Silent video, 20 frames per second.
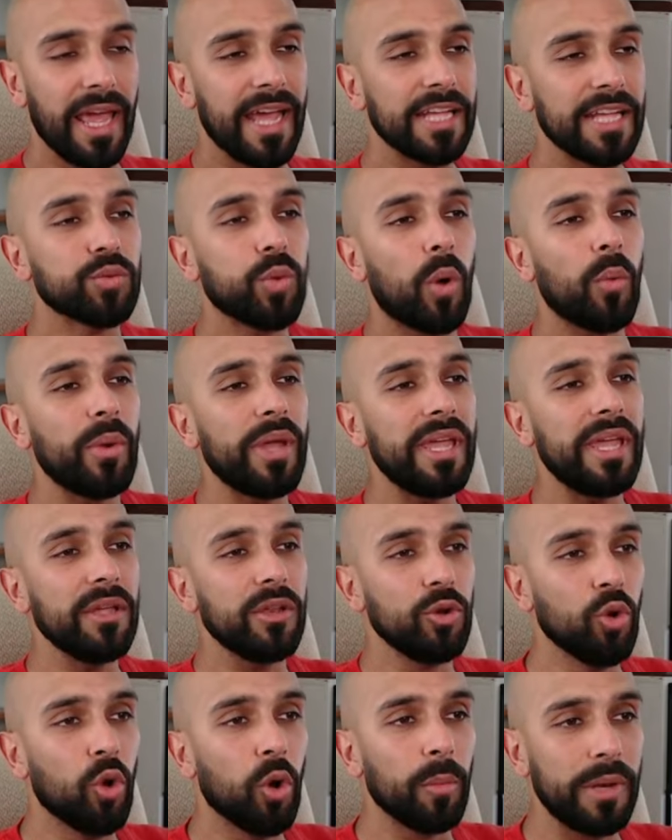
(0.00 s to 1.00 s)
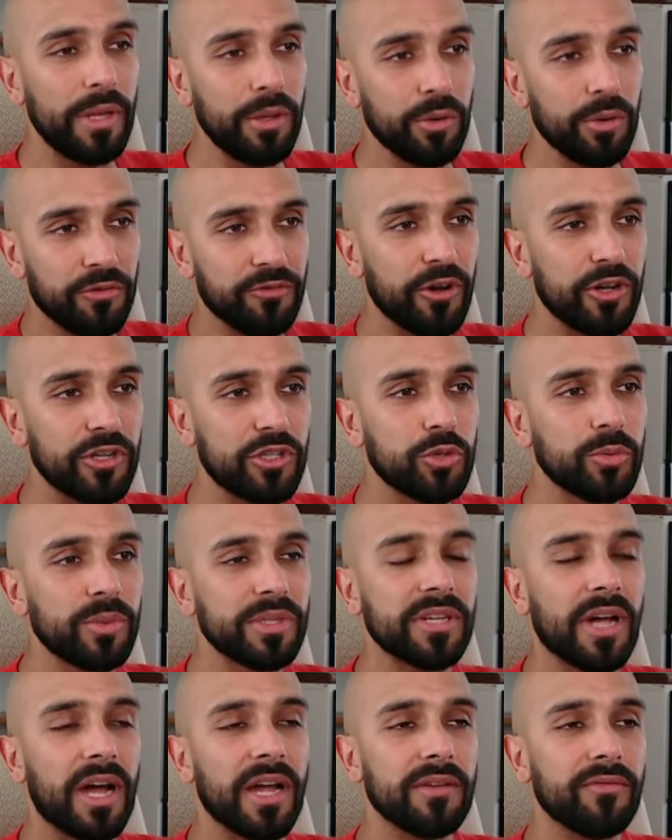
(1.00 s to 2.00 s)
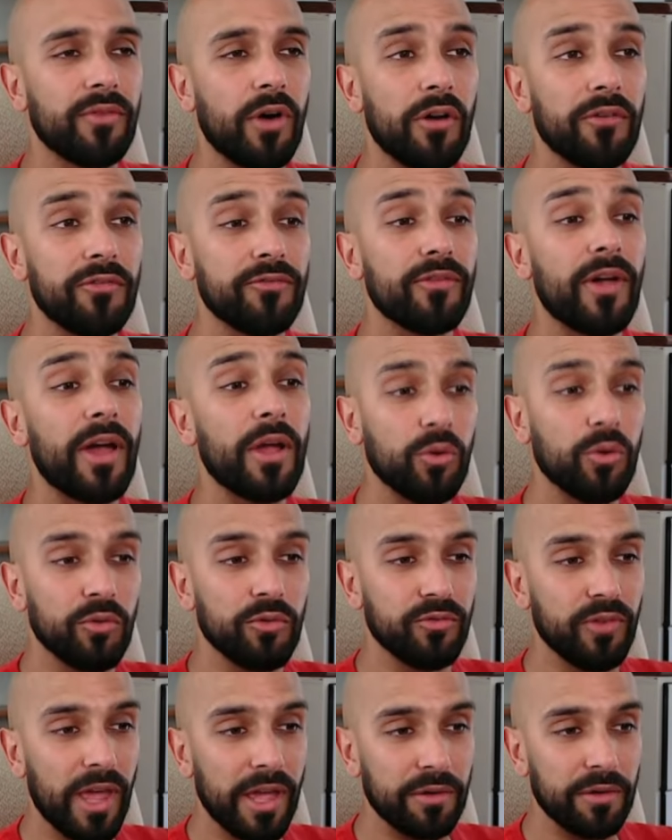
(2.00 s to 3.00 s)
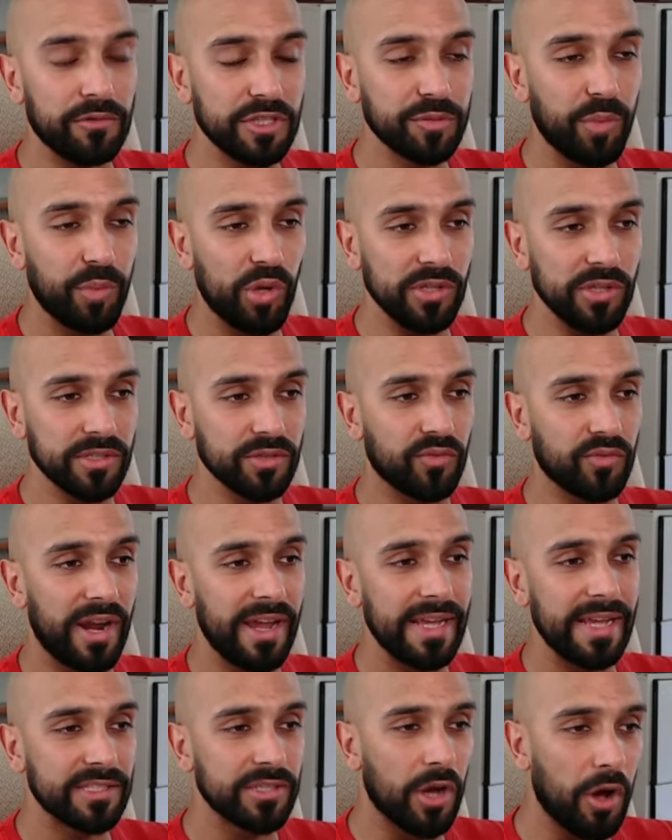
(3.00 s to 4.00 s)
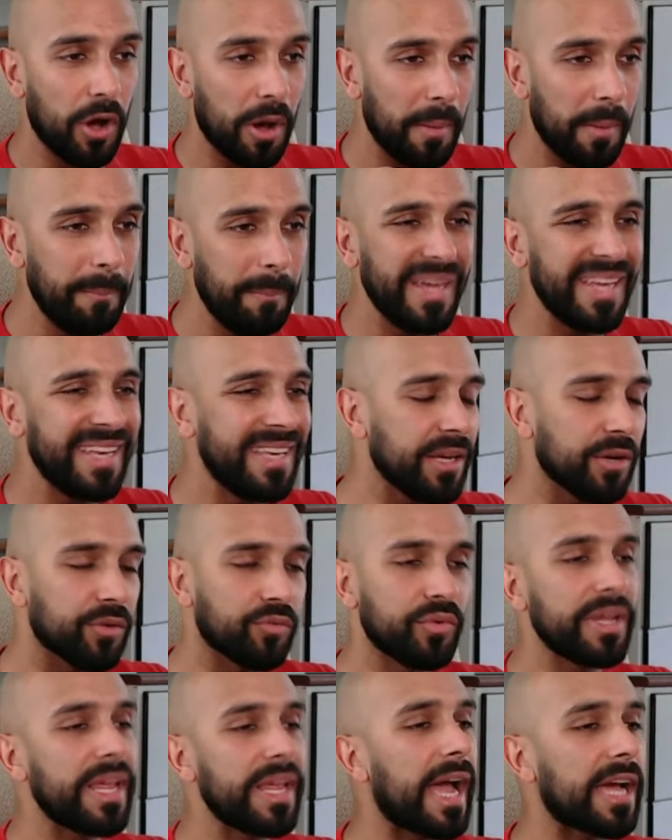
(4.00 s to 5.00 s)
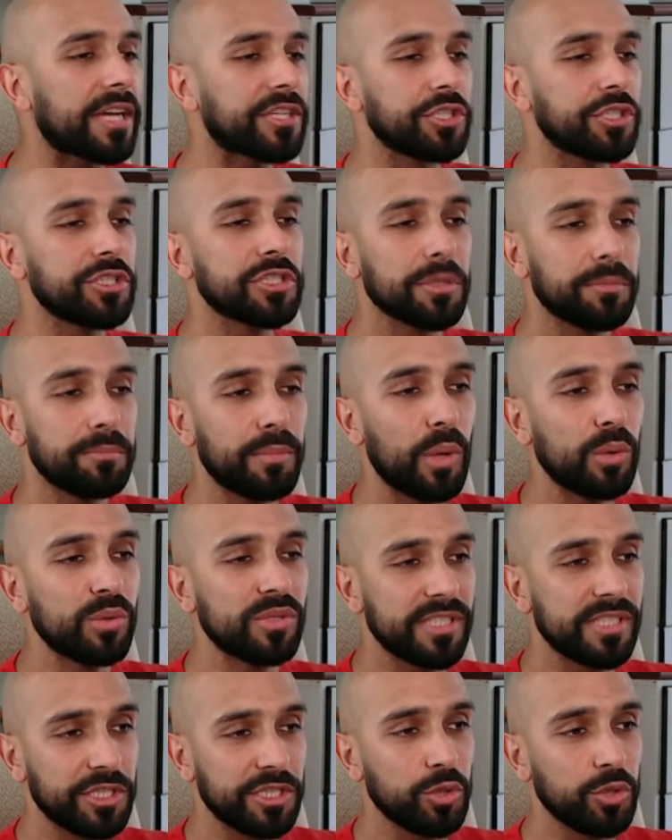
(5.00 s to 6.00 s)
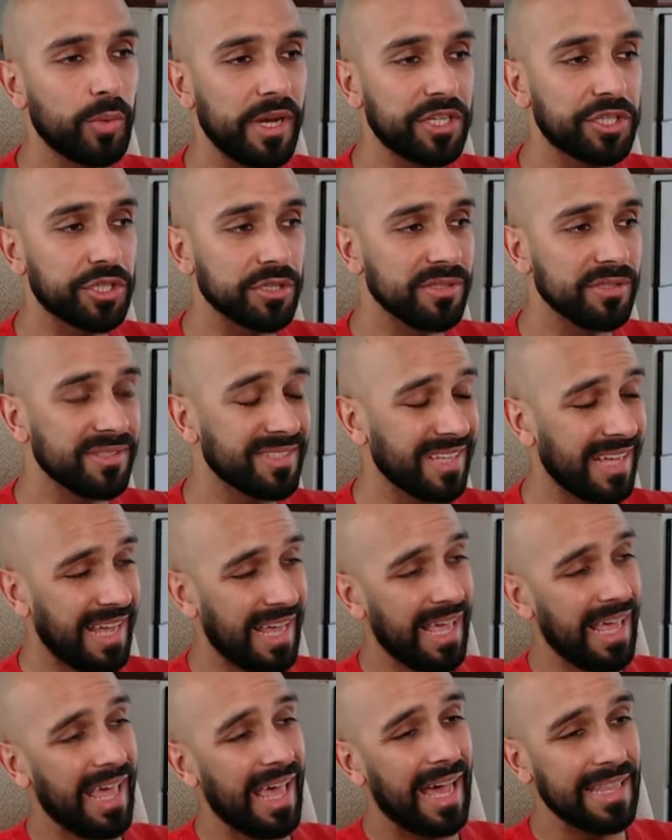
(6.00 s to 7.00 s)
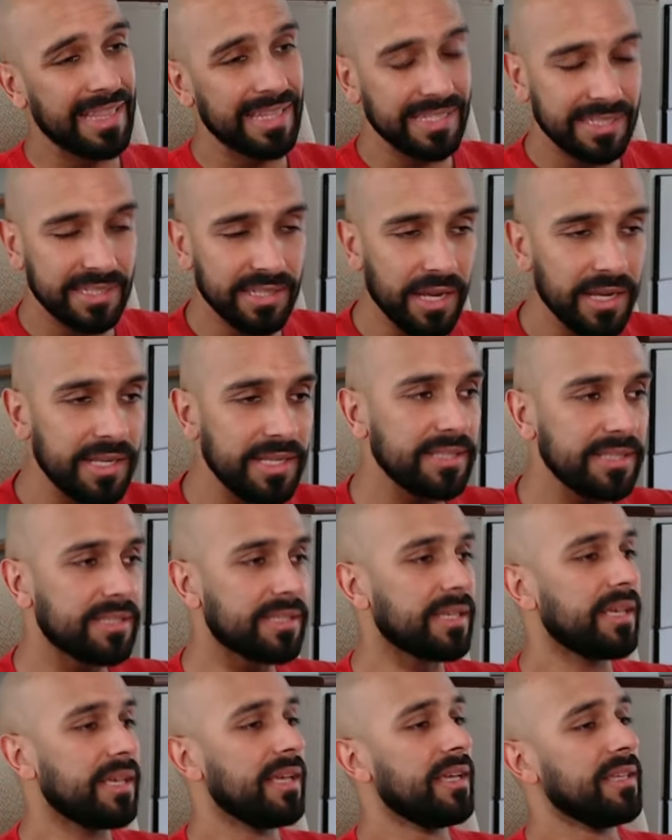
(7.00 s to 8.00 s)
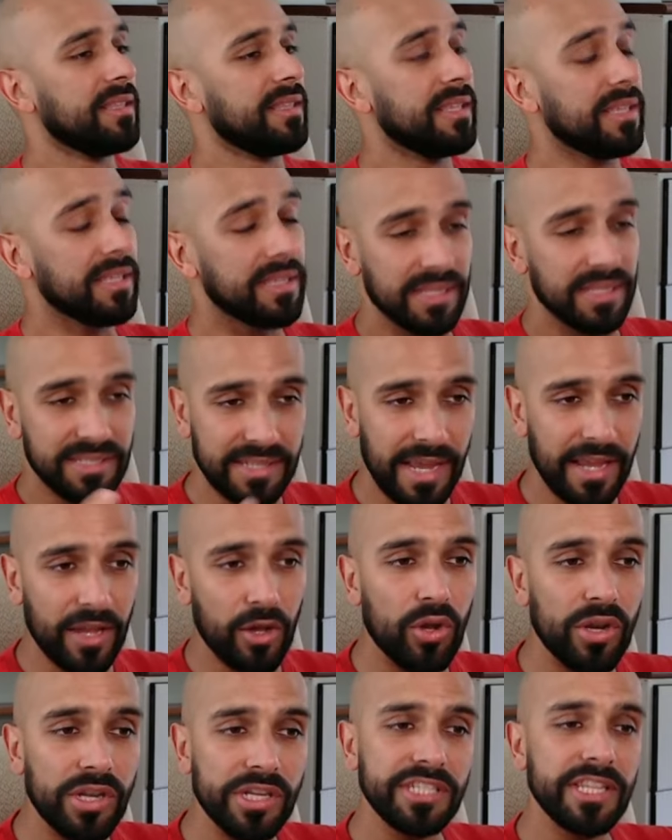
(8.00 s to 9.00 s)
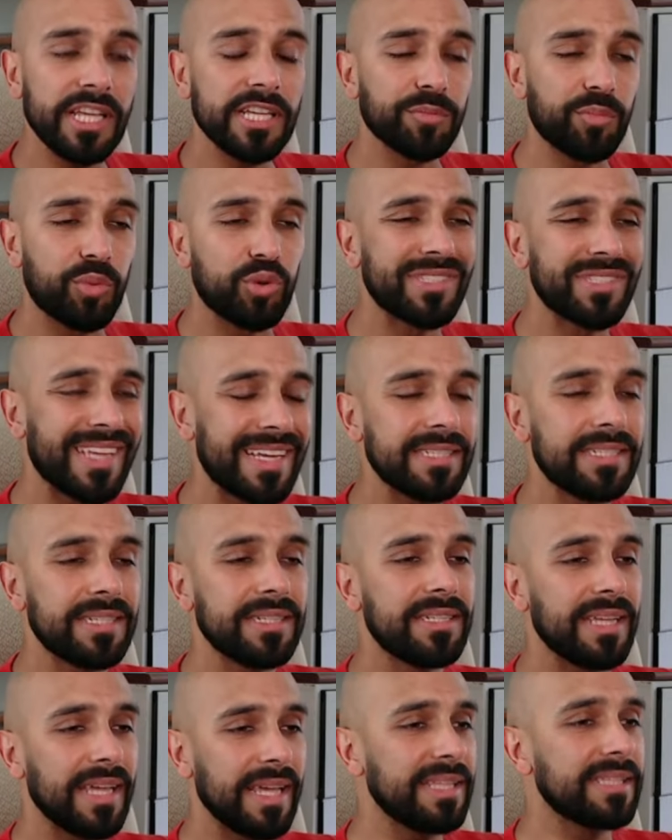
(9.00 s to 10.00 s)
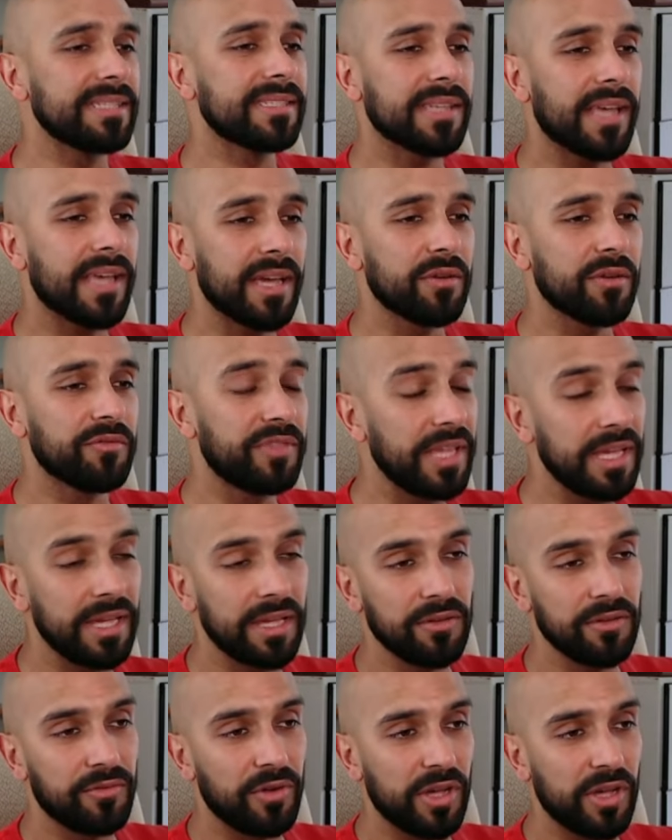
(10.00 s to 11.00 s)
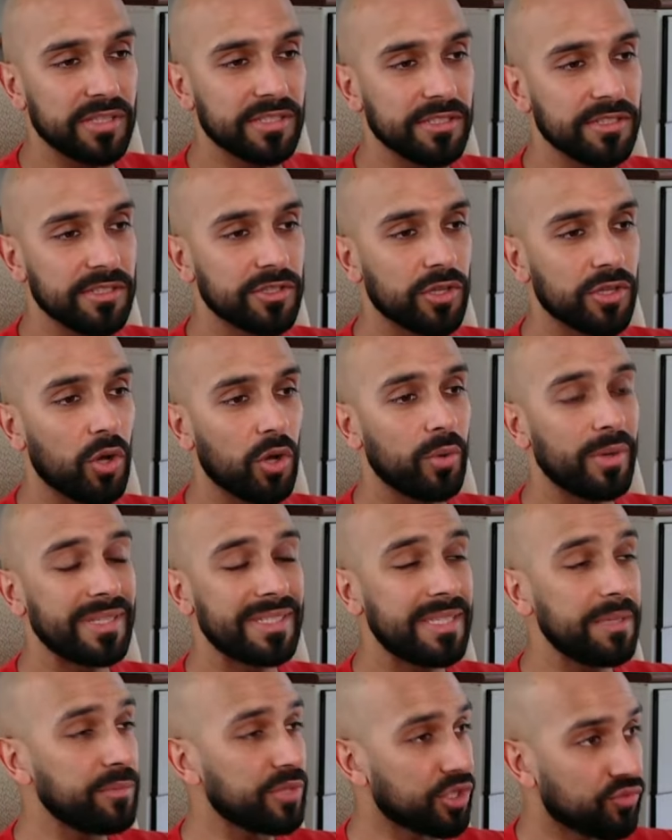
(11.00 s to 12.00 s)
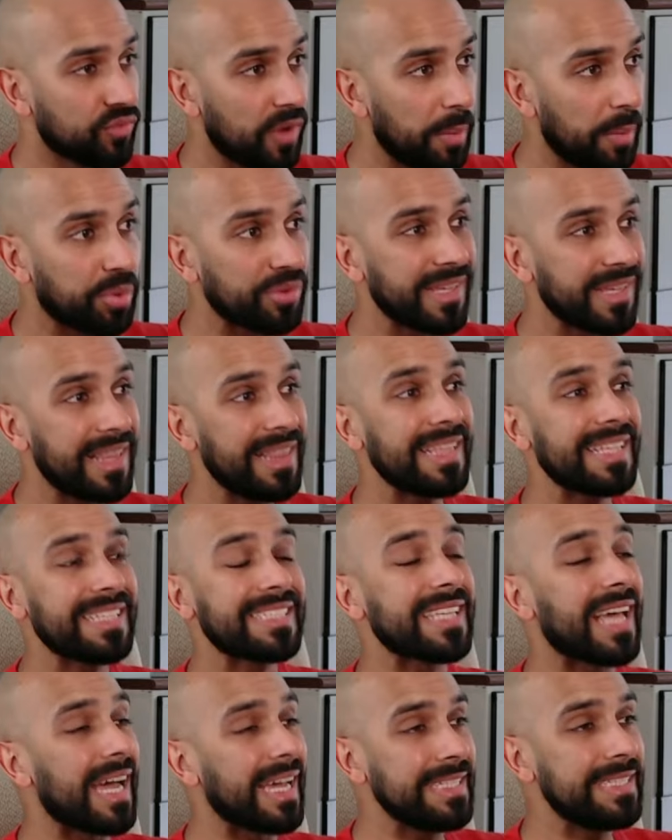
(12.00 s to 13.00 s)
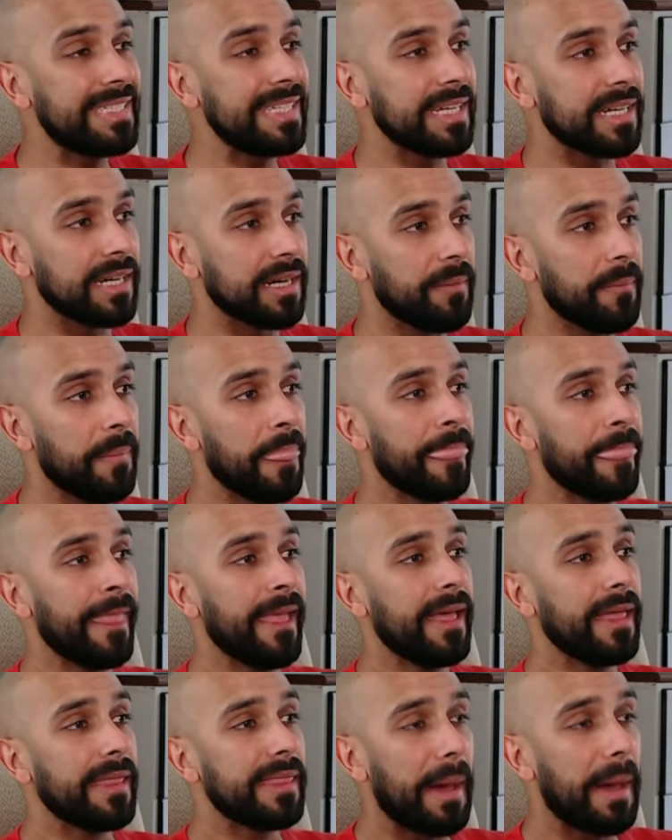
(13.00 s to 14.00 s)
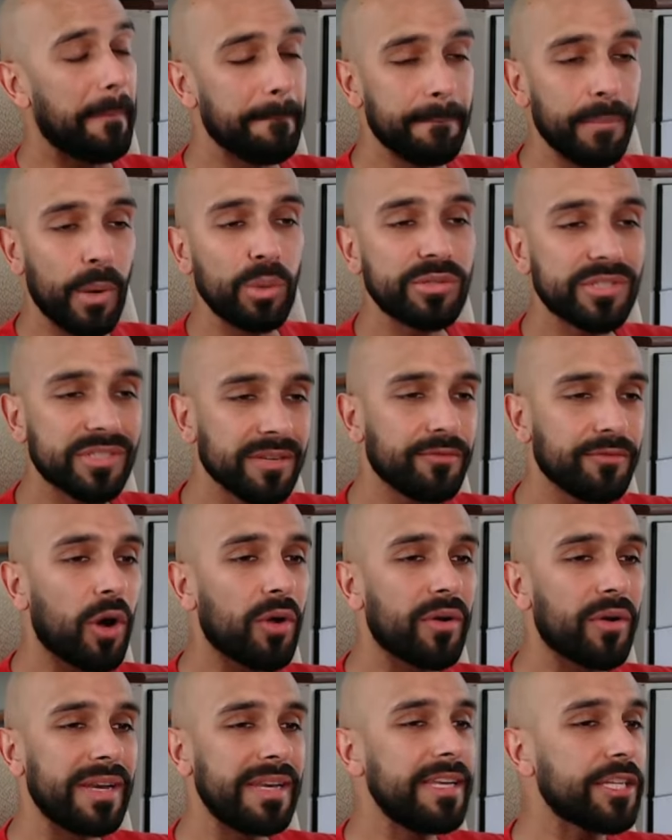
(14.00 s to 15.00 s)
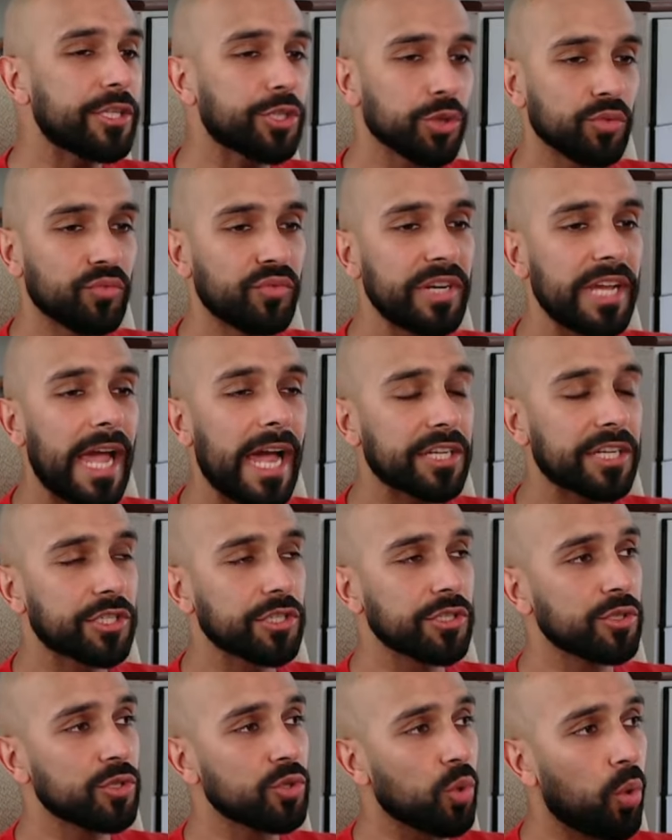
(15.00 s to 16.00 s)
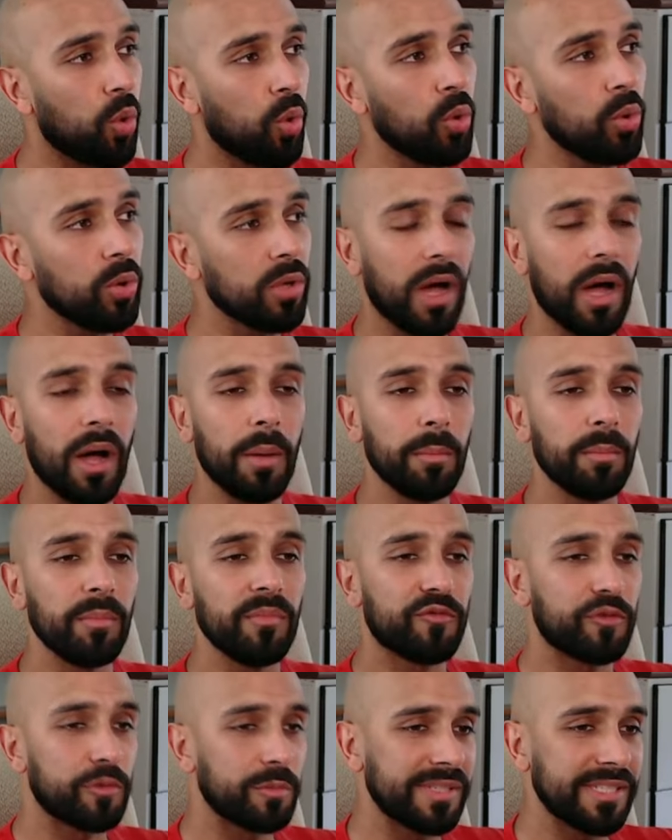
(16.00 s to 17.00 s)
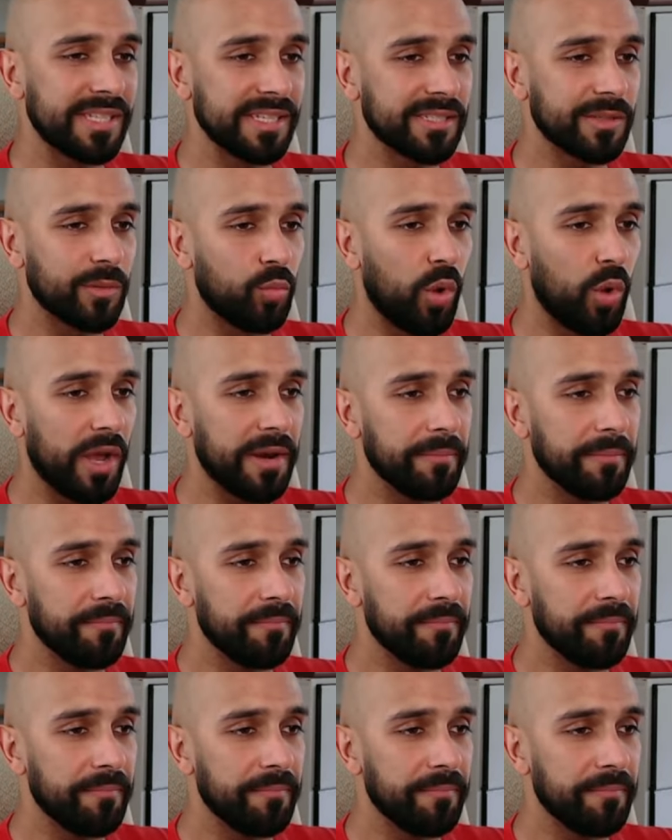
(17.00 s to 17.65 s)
It's what we normally refer to as kind of our fight or flight response, right? It's our immediate reaction to most situations. And the studies, the psychology that's presented inside of Thinking Fast and Slow, it seems to represent this idea that most of our initial reactions all come from System 1.